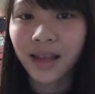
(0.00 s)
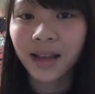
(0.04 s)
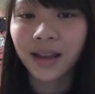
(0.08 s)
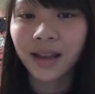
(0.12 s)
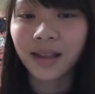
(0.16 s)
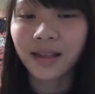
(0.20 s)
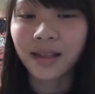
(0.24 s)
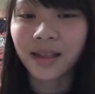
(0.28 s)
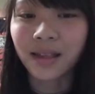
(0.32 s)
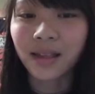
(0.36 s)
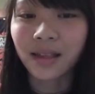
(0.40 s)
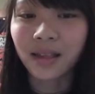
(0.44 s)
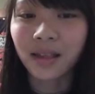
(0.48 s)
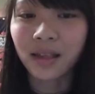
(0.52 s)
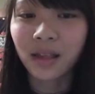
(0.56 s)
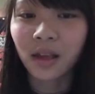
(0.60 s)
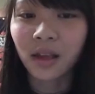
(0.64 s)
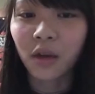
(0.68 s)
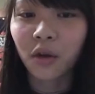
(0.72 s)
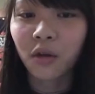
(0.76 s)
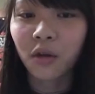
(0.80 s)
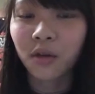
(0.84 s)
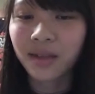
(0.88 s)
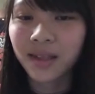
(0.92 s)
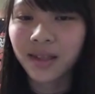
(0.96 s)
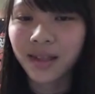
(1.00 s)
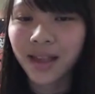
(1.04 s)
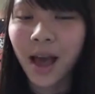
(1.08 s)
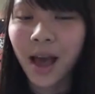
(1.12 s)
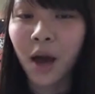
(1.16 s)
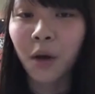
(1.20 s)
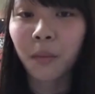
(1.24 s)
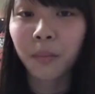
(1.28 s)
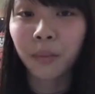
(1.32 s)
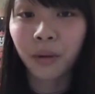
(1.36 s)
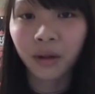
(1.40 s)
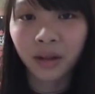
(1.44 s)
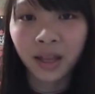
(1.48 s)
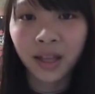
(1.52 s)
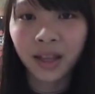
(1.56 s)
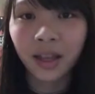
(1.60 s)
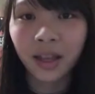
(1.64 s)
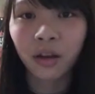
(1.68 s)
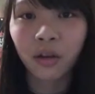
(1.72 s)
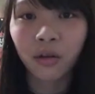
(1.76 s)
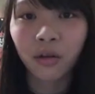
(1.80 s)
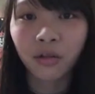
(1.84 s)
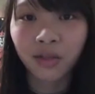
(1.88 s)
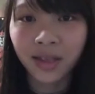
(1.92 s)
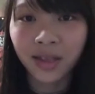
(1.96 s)
Citizens who sell
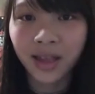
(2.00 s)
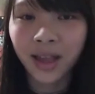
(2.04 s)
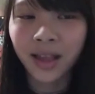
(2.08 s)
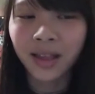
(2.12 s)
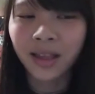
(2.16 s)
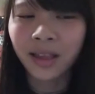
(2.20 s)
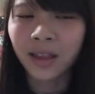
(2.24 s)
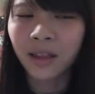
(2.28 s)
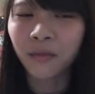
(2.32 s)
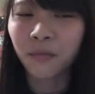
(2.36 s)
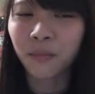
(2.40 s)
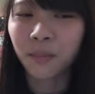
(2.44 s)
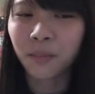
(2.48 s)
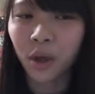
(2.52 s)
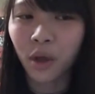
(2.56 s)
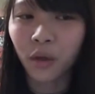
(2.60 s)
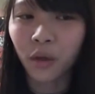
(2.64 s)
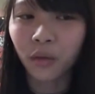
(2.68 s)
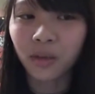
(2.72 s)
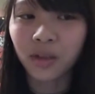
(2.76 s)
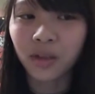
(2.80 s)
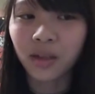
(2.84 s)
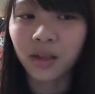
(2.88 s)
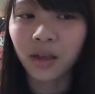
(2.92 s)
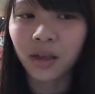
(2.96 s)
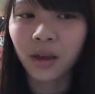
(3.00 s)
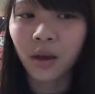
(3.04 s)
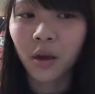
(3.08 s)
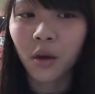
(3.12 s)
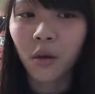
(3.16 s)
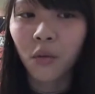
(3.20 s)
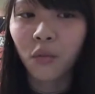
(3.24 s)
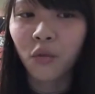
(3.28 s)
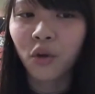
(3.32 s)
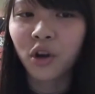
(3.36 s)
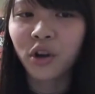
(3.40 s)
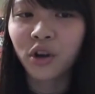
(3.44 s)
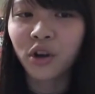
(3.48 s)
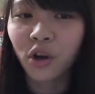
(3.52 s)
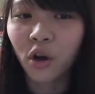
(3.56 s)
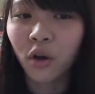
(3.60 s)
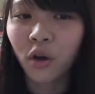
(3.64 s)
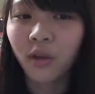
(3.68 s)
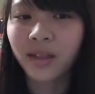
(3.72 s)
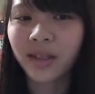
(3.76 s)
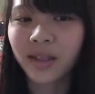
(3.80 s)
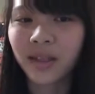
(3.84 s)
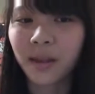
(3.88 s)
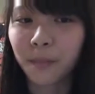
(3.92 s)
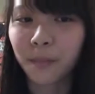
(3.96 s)
politically sensitive books were
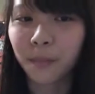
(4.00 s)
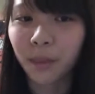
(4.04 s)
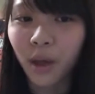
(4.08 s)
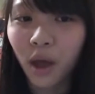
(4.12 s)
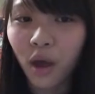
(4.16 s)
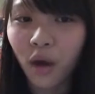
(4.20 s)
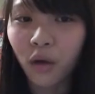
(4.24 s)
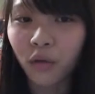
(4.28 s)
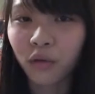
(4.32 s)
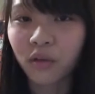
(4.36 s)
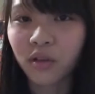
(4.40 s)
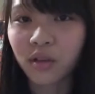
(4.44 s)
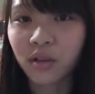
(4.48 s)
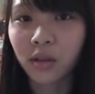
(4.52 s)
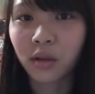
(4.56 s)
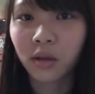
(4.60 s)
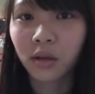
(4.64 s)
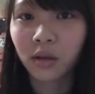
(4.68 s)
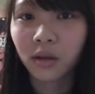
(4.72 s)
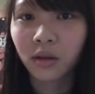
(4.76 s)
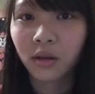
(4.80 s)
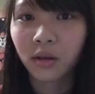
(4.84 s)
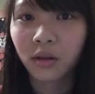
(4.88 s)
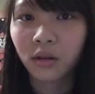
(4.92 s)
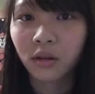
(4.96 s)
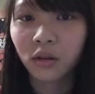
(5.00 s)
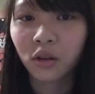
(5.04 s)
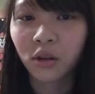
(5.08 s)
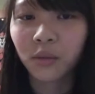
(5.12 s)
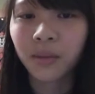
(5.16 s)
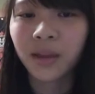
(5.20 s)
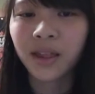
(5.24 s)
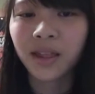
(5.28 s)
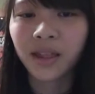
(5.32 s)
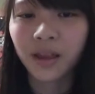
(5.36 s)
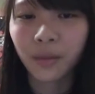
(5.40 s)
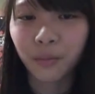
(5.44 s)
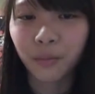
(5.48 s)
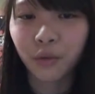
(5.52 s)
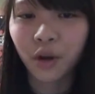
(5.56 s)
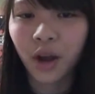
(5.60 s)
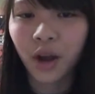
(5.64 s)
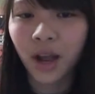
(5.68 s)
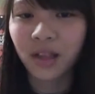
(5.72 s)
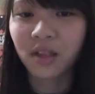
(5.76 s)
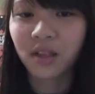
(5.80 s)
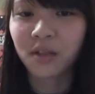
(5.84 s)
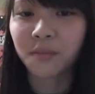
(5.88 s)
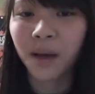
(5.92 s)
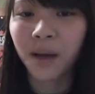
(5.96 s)
not supposed to be
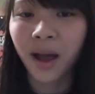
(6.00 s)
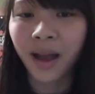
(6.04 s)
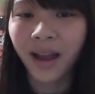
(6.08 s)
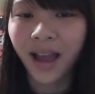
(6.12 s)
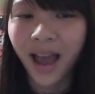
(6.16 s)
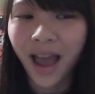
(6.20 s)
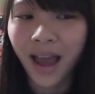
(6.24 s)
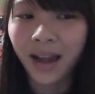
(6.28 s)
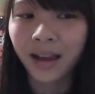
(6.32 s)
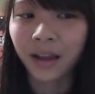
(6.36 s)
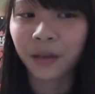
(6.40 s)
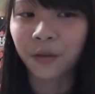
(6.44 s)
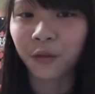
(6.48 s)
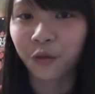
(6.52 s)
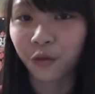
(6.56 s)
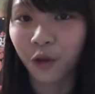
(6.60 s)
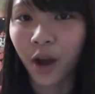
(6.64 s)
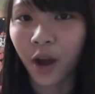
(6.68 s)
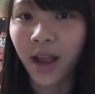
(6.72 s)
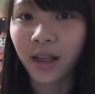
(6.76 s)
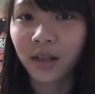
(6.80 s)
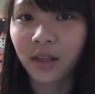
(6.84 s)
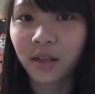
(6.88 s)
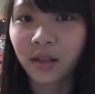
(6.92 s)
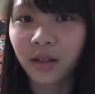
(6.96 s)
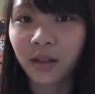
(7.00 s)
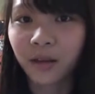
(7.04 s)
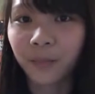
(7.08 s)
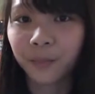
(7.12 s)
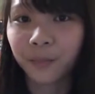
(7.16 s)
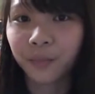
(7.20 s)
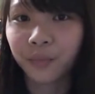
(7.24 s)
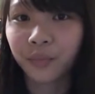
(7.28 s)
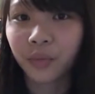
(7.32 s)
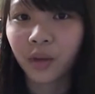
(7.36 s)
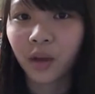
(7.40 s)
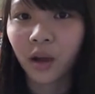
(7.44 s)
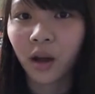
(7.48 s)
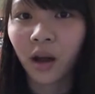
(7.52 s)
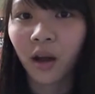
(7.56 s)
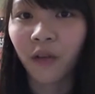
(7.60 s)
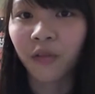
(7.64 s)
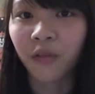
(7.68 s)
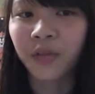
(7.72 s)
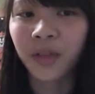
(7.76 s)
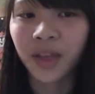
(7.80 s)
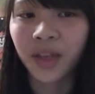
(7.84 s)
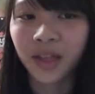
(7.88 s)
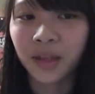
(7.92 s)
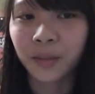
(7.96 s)
suppressed by any threats
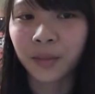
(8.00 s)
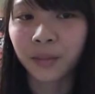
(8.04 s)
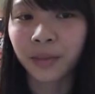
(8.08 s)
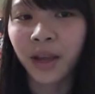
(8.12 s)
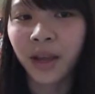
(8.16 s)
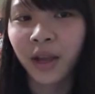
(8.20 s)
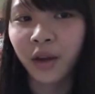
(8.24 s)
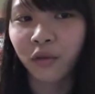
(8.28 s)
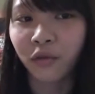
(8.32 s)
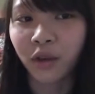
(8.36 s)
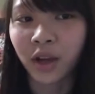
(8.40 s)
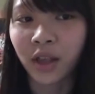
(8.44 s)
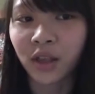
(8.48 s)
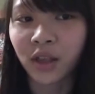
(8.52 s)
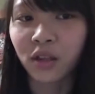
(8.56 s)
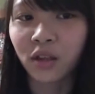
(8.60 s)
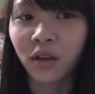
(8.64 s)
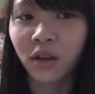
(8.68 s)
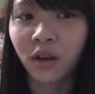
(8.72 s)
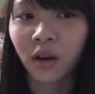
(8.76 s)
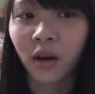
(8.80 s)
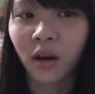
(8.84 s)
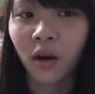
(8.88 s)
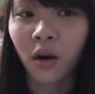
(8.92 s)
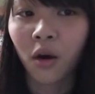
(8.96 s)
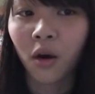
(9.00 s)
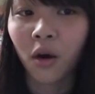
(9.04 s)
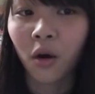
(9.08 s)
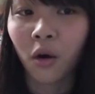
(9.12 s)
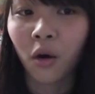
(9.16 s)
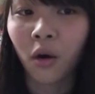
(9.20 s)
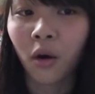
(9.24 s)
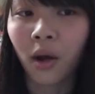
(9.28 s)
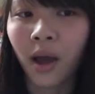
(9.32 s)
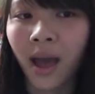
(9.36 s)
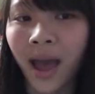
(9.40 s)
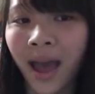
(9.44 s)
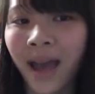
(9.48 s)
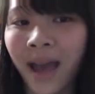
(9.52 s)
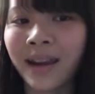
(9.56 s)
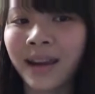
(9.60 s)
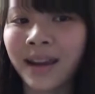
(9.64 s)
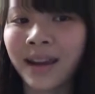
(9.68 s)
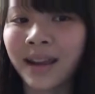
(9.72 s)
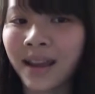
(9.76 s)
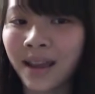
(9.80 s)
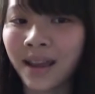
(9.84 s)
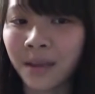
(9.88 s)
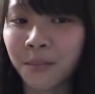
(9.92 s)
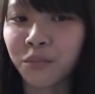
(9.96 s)
of disappearance
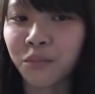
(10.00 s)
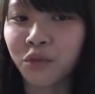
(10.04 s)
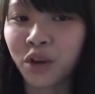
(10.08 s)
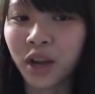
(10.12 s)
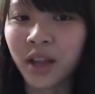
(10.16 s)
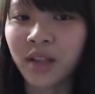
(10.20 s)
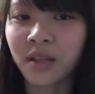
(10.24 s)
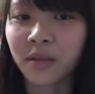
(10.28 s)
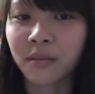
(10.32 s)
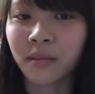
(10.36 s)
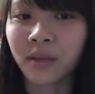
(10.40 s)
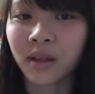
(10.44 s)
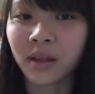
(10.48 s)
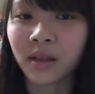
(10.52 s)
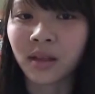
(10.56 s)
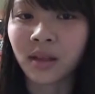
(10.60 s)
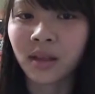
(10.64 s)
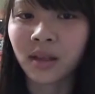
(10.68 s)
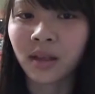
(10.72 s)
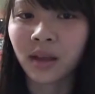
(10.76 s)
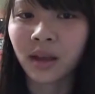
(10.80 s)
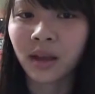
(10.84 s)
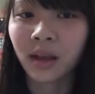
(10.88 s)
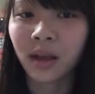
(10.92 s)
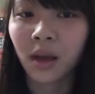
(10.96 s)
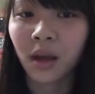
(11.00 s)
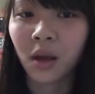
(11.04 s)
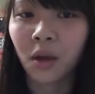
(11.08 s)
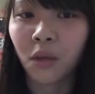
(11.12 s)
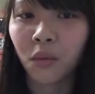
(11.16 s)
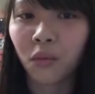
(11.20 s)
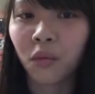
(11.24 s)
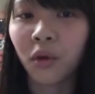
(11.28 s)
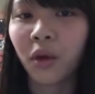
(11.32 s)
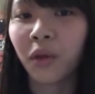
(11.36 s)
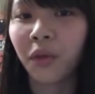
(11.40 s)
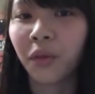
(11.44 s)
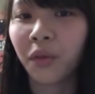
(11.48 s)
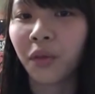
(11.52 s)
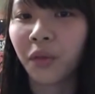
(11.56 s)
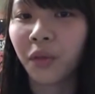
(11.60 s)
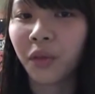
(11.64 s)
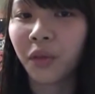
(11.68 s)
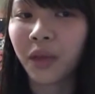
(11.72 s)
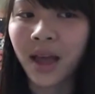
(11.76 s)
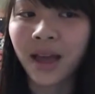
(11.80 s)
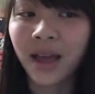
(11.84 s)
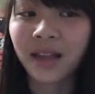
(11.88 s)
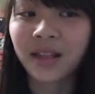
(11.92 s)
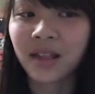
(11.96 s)
and imprisonment, with
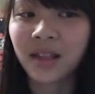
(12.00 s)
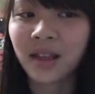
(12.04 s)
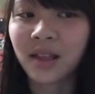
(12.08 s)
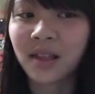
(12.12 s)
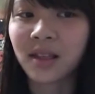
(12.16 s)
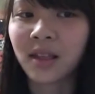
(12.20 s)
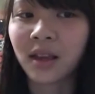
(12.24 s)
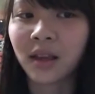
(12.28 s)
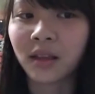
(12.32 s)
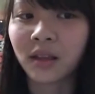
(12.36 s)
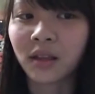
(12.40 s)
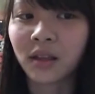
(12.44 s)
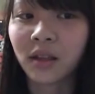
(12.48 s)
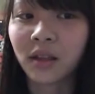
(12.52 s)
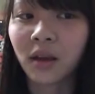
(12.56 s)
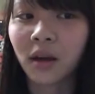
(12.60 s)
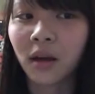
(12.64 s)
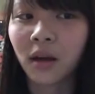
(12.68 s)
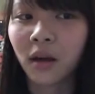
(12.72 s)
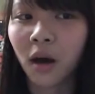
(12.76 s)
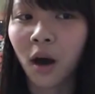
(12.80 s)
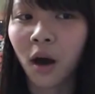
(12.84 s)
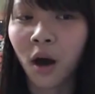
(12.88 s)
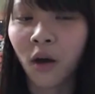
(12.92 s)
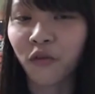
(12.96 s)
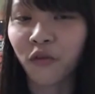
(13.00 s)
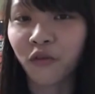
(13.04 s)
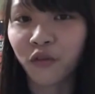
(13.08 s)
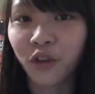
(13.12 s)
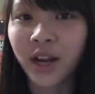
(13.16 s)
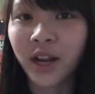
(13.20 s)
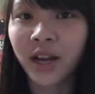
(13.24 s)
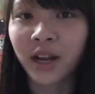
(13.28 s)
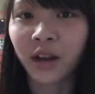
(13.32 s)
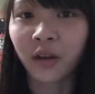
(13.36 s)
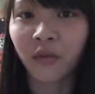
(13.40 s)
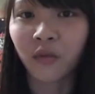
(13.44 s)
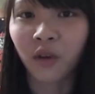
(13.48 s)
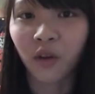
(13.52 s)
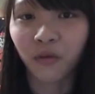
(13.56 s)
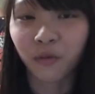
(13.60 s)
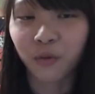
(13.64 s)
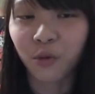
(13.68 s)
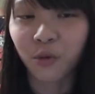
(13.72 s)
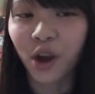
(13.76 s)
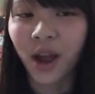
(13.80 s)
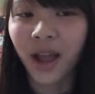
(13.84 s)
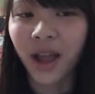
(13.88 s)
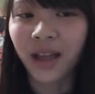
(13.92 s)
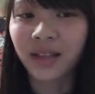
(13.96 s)
the existence of freedom
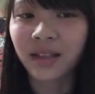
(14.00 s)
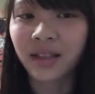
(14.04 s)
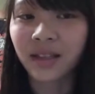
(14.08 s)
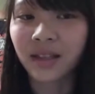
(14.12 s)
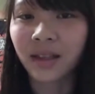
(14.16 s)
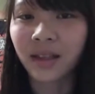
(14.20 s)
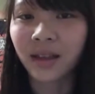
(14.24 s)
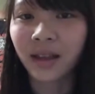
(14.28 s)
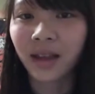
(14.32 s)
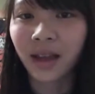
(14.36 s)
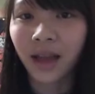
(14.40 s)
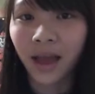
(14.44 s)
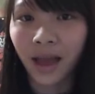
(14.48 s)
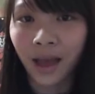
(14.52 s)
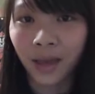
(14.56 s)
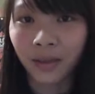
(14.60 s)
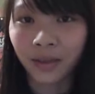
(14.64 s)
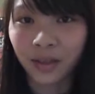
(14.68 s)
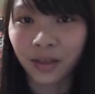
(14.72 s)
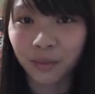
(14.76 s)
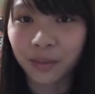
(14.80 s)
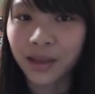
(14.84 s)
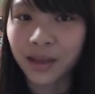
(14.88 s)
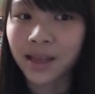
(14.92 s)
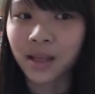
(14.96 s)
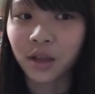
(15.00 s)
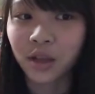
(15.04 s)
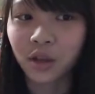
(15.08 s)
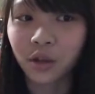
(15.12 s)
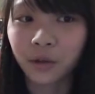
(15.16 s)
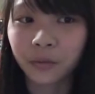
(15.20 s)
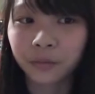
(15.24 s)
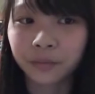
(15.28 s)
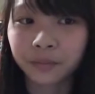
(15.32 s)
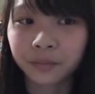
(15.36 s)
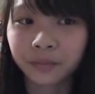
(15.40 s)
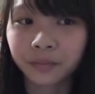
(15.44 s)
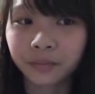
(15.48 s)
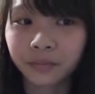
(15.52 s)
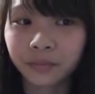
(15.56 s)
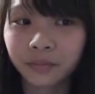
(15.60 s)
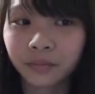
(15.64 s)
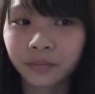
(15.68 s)
of press and speech.